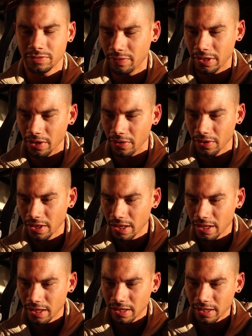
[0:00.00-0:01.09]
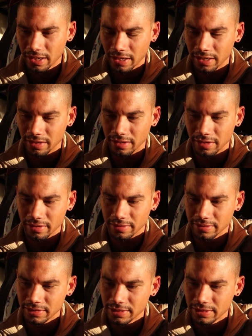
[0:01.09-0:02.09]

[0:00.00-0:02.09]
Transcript: video. And